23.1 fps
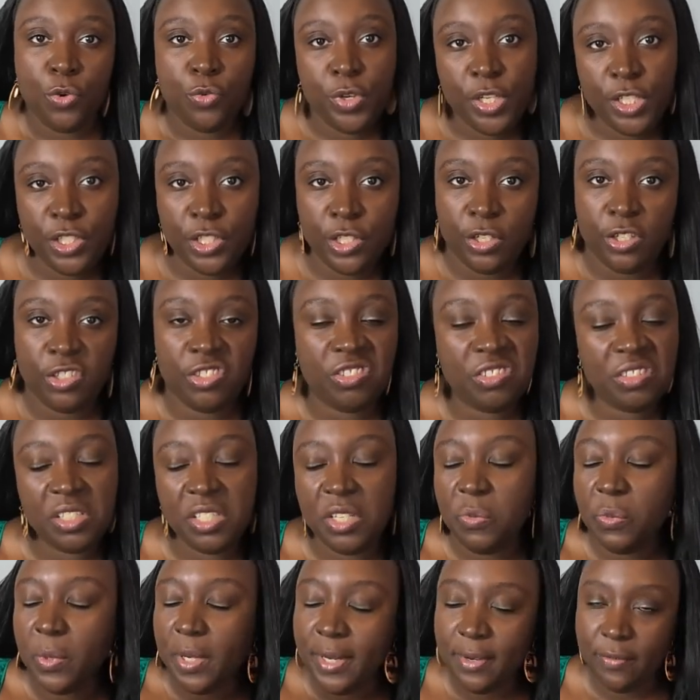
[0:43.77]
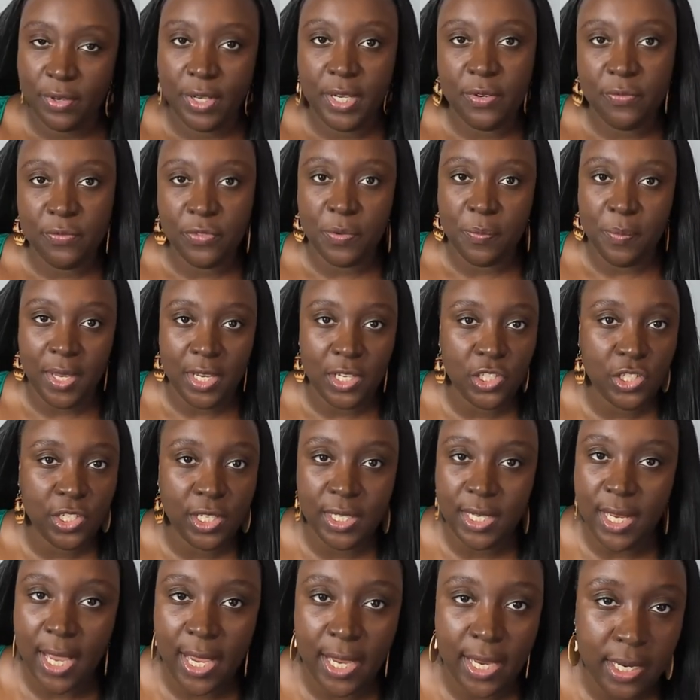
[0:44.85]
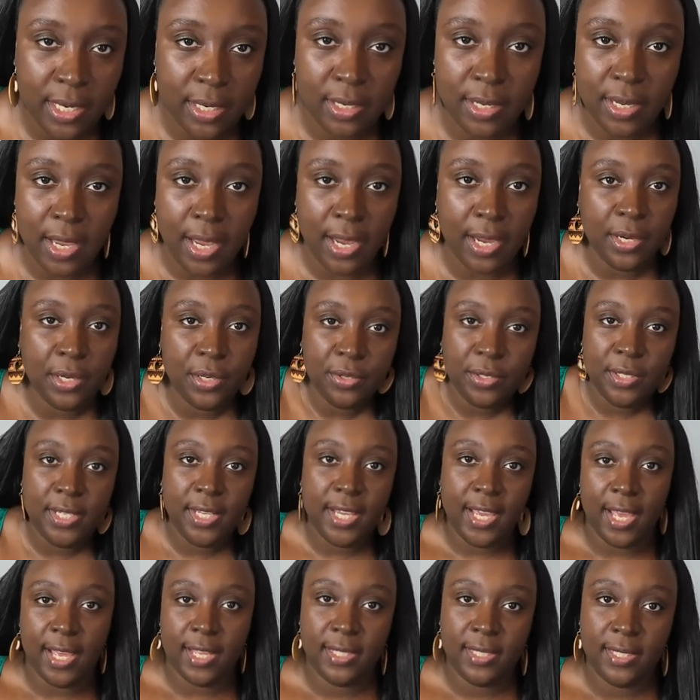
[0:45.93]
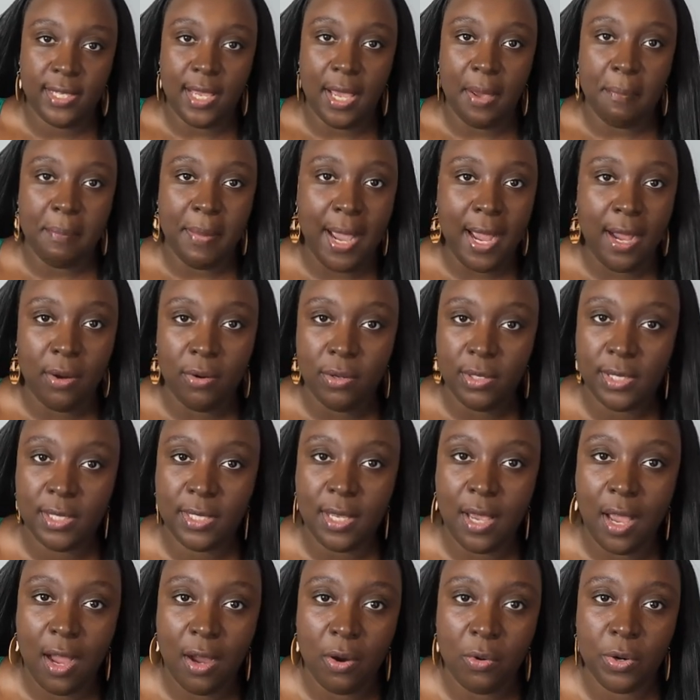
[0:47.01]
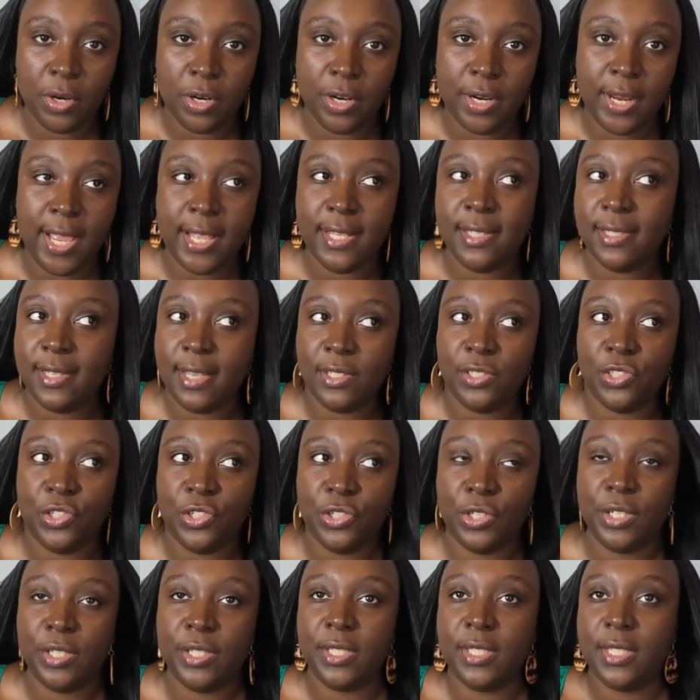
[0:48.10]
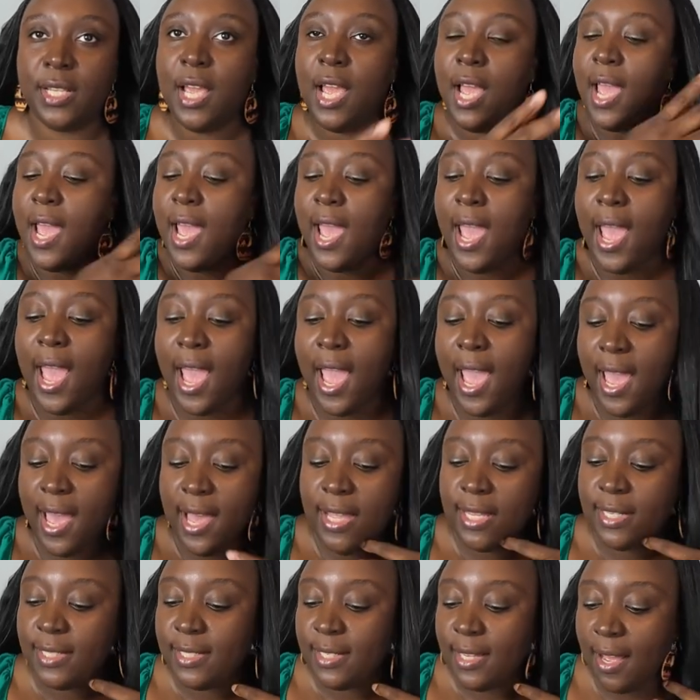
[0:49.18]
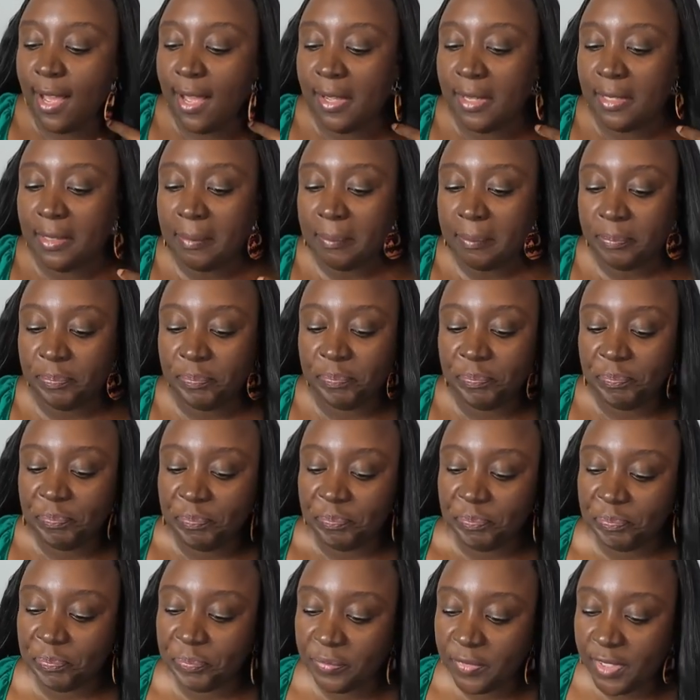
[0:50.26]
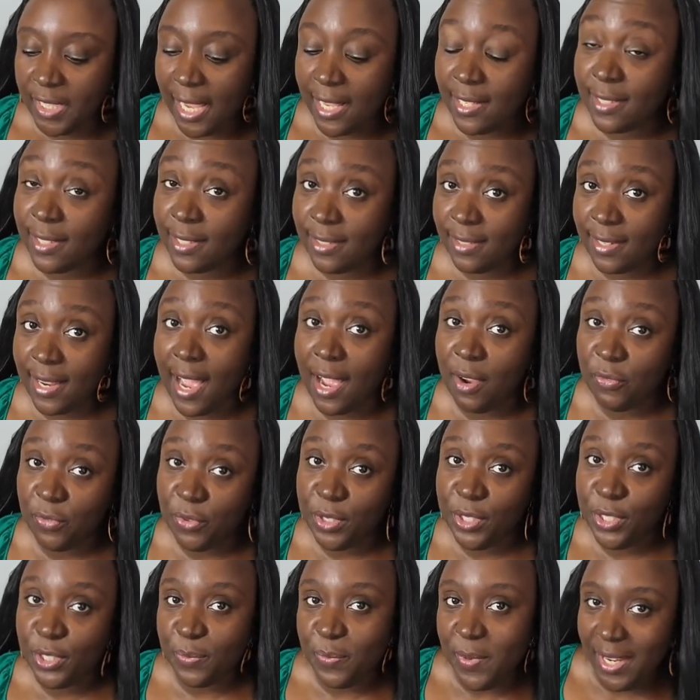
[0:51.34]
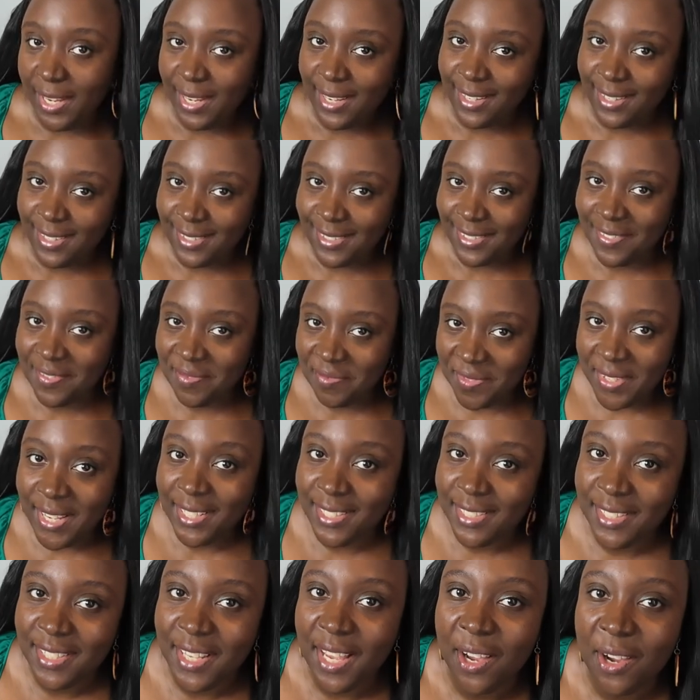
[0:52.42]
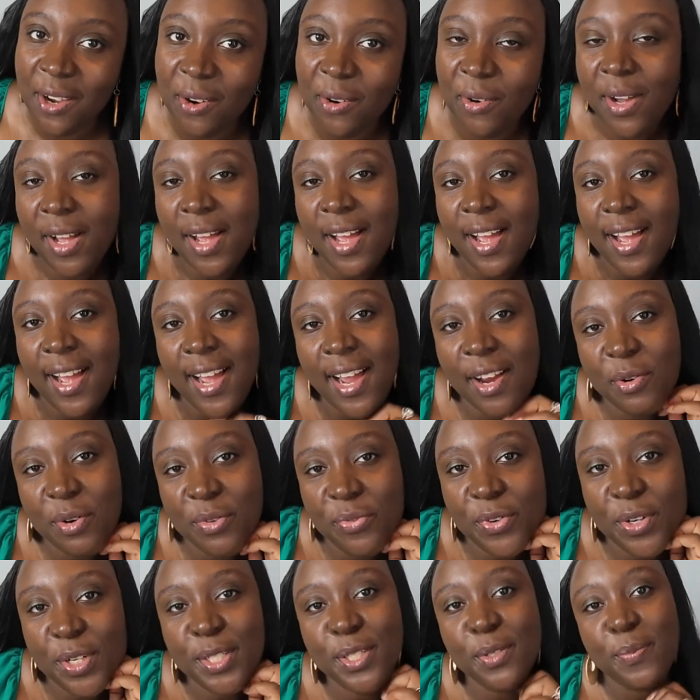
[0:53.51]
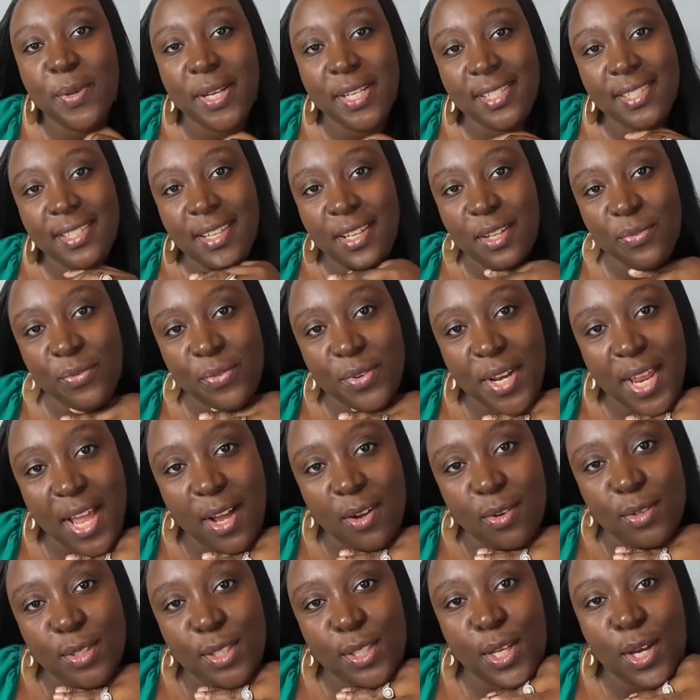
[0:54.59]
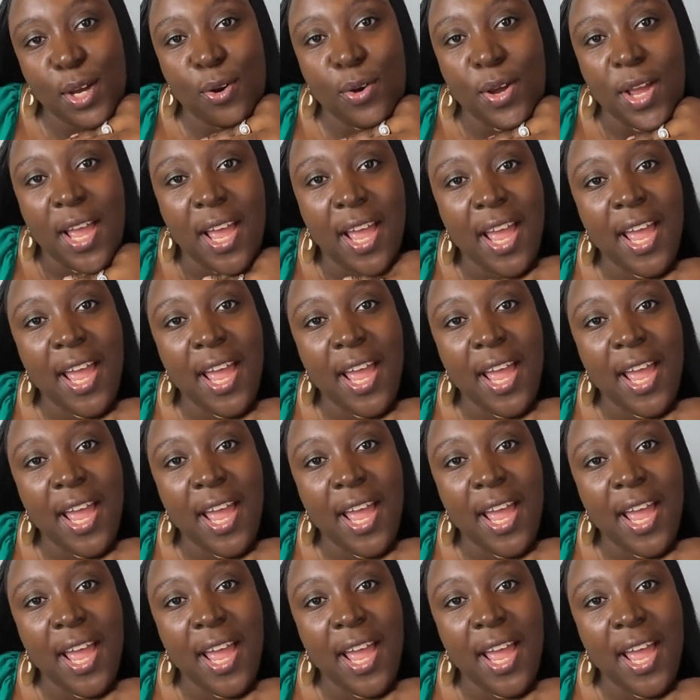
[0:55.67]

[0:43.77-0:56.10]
research to see whatever information I could get about our ancestors. And as an Afro-Jamaican, that is how I refer to myself now. So,